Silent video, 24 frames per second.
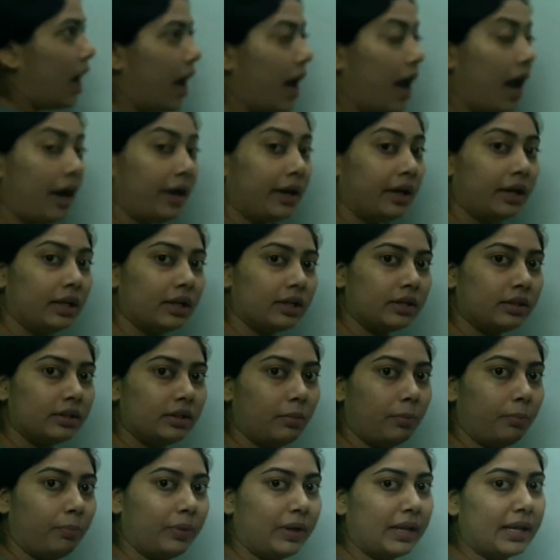and
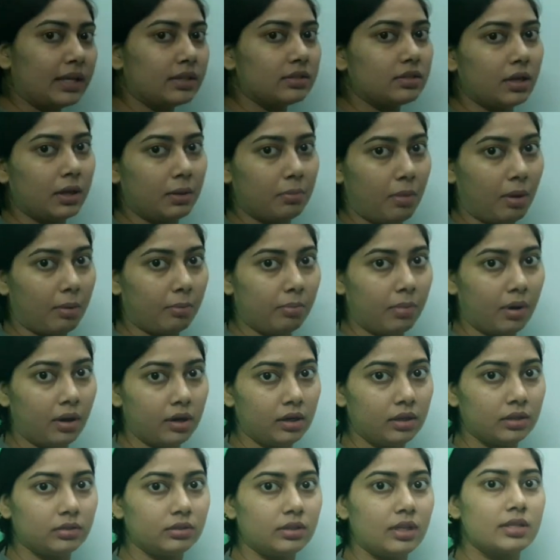please remember
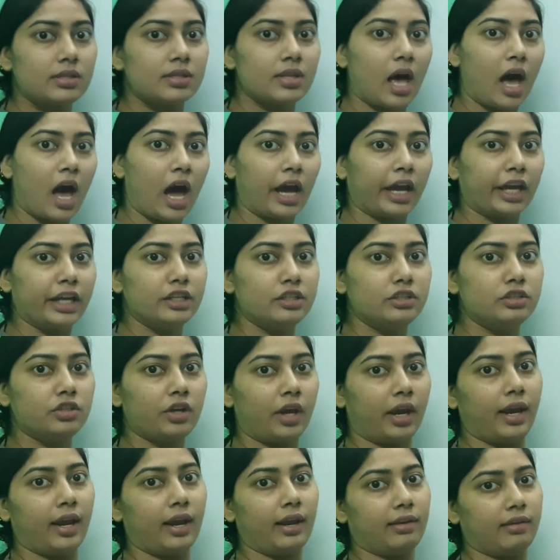this I,
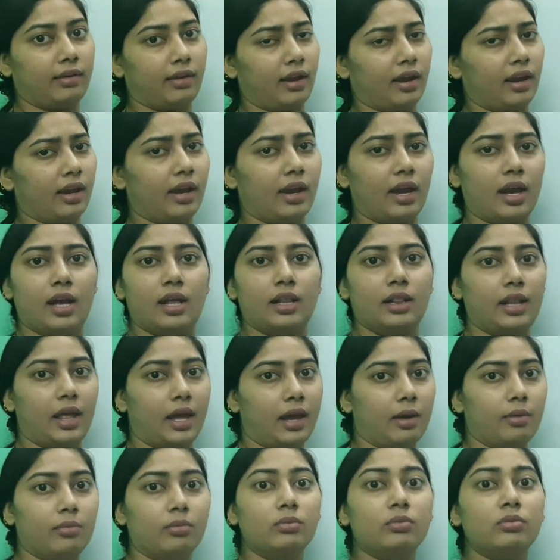J, K, L,
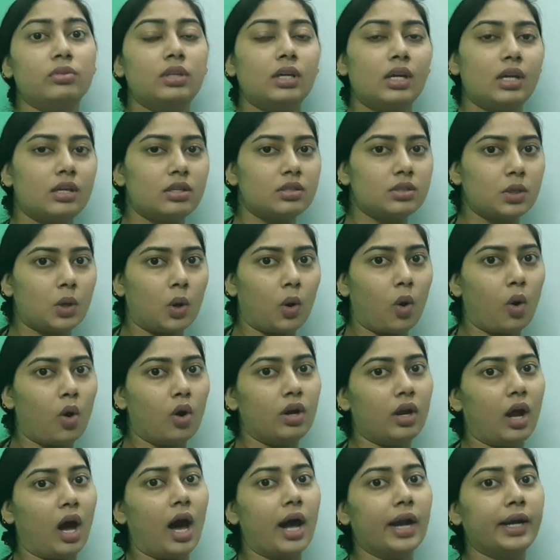M, these all
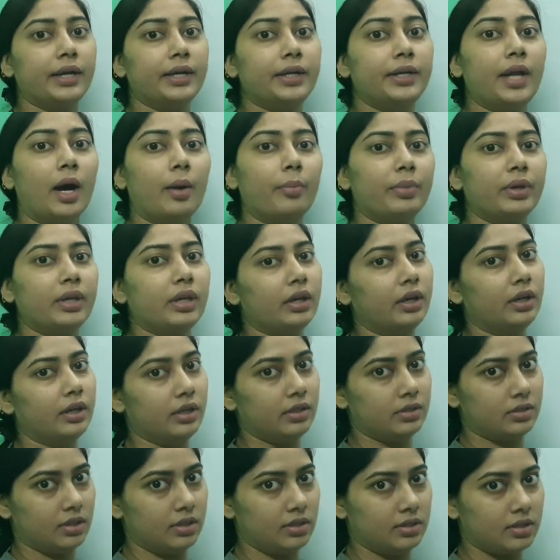are dummy
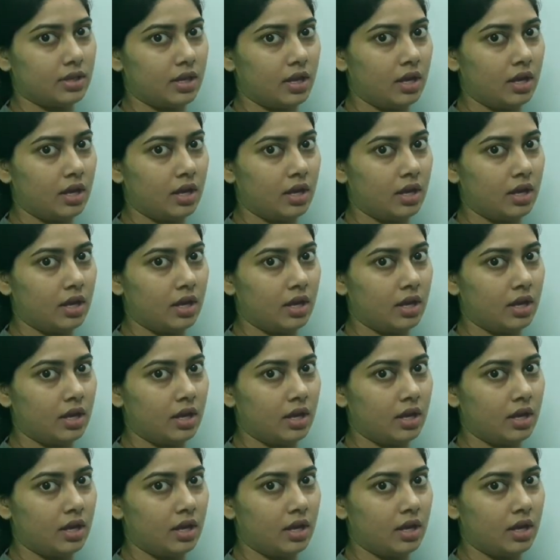indices.